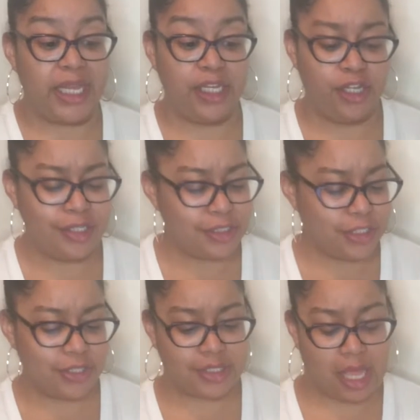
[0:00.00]
Be good to
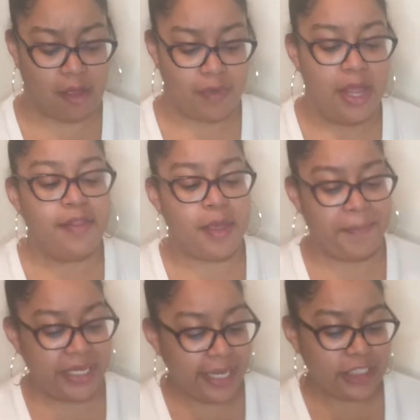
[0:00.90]
yourself. The
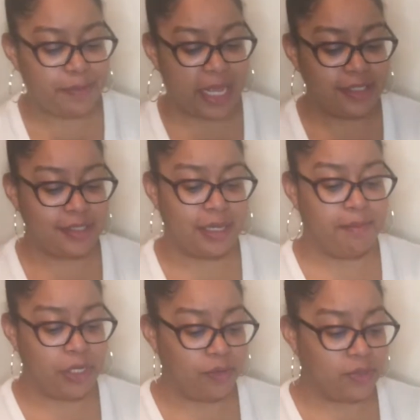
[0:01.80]
pH
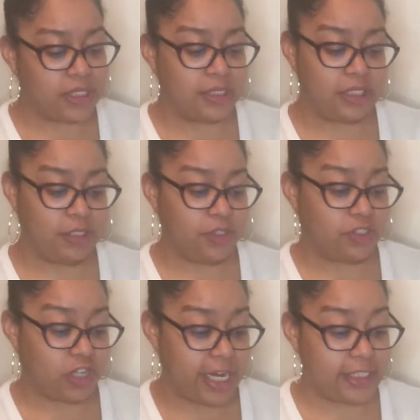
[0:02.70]
balancing minerals in
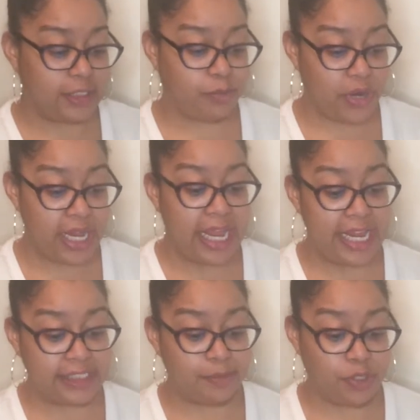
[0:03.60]
Secret Dry Spray
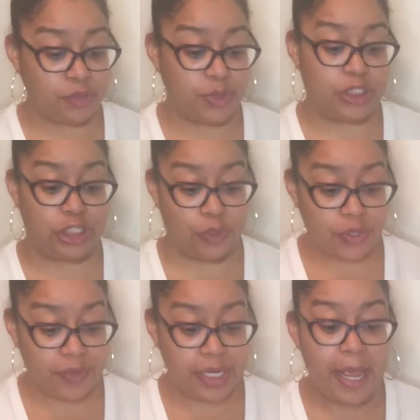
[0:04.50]
Antiperspirant
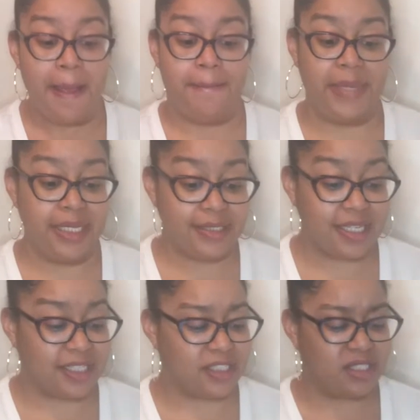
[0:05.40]
Deodorant means
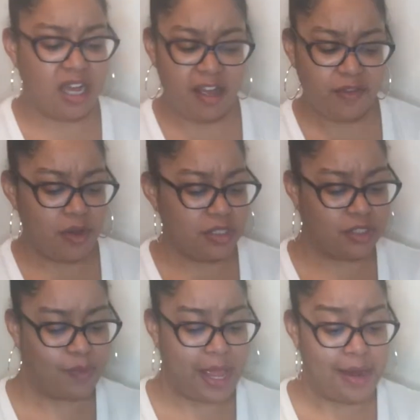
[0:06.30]
it's tough on
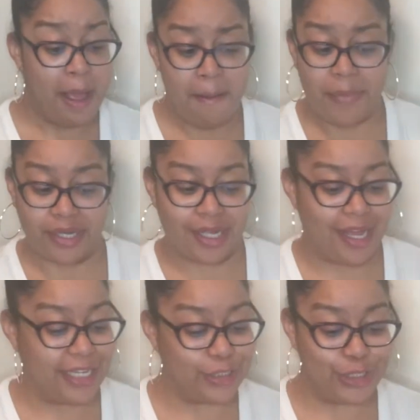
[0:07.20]
sweat, but
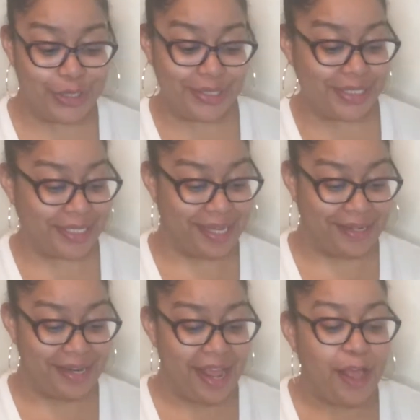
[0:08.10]
kind to your
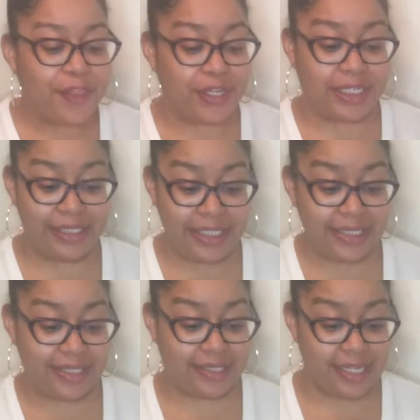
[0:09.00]
skin. The
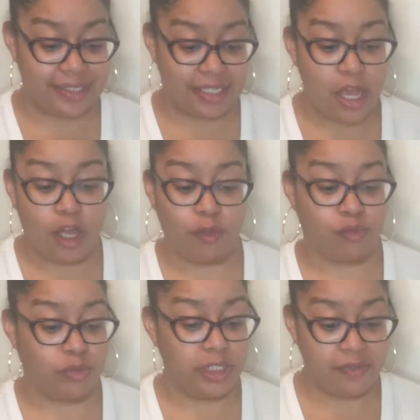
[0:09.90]
clean scent
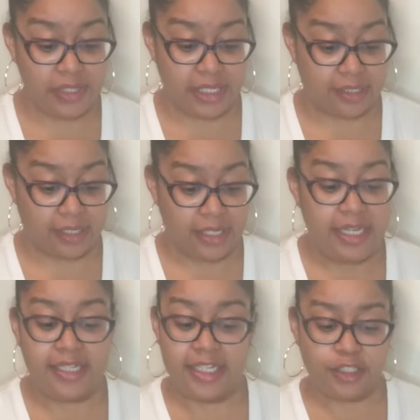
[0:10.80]
of real vanilla
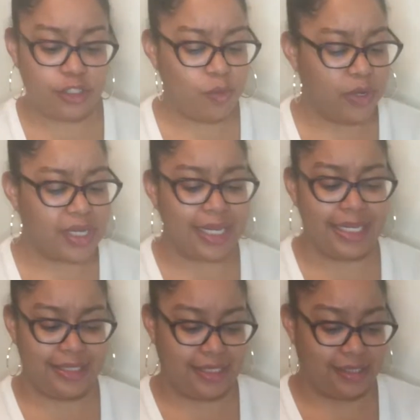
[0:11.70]
gets to work
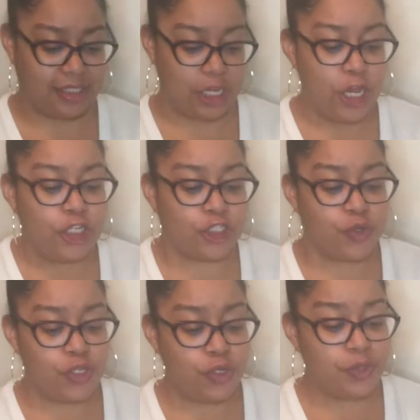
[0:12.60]
instantly, so
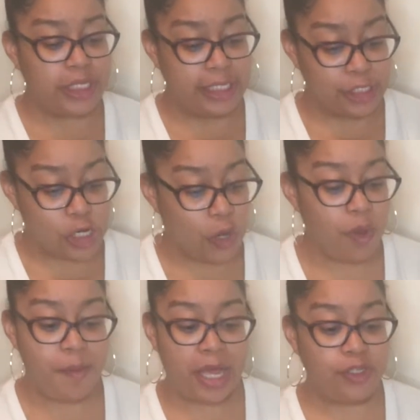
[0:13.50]
you can
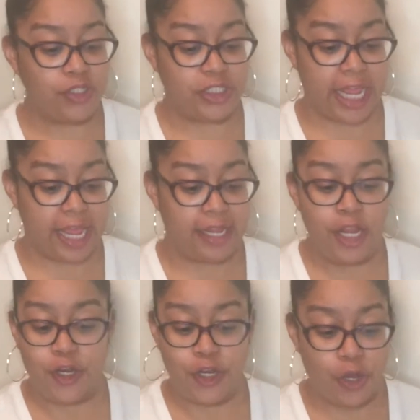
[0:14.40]
go about your day
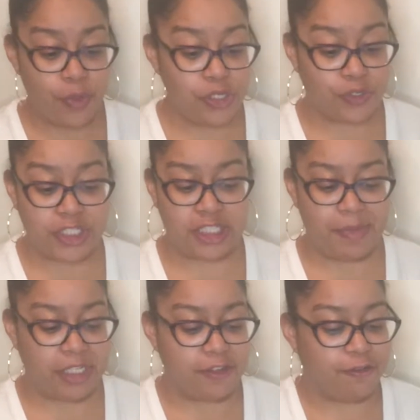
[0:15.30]
knowing you're
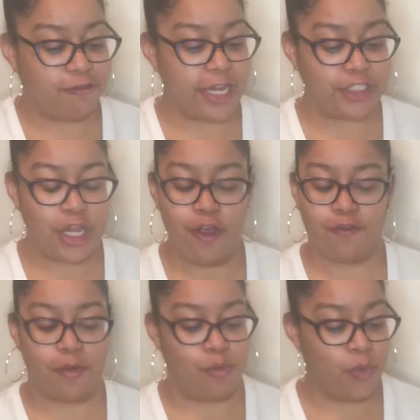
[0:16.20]
smelling fresh
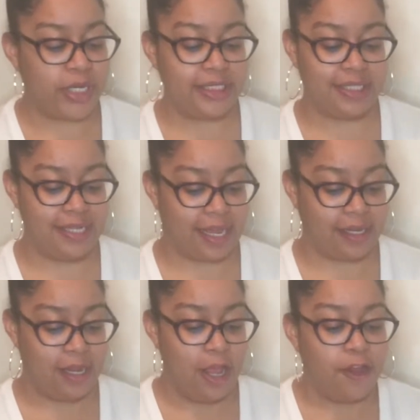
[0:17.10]
from morning to
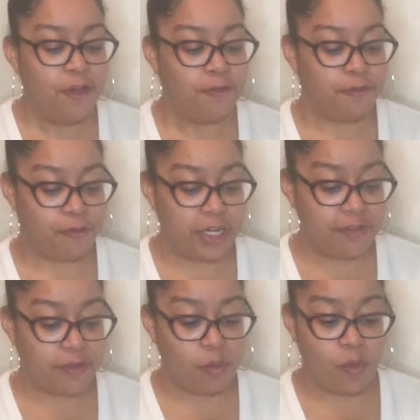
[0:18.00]
night. Free
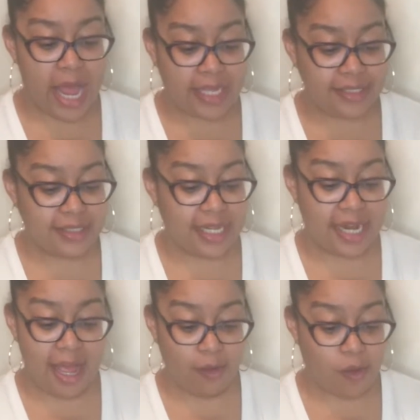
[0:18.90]
from waxes
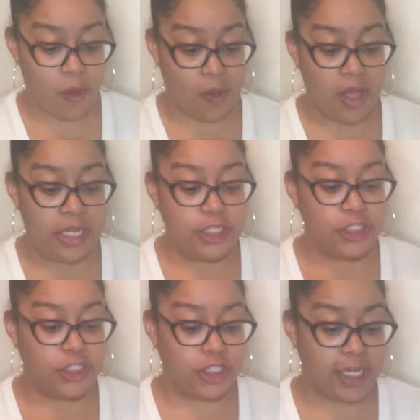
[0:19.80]
and alcohol,
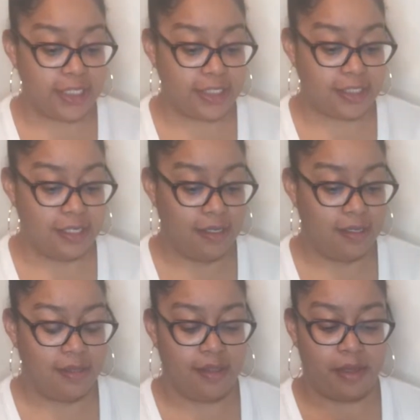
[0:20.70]
just
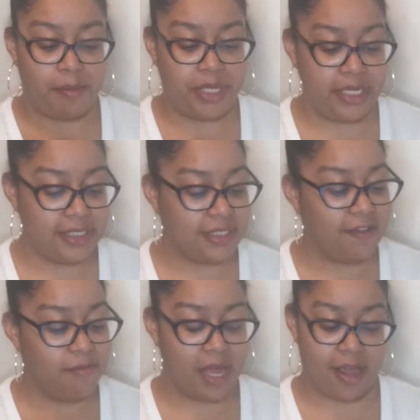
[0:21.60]
the peace
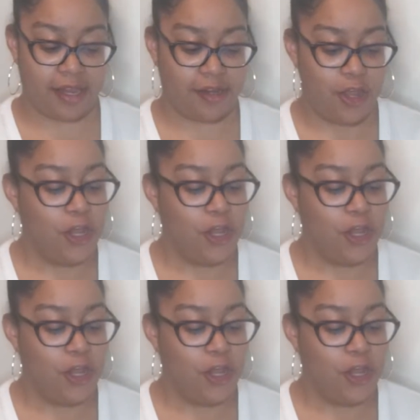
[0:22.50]
of mind.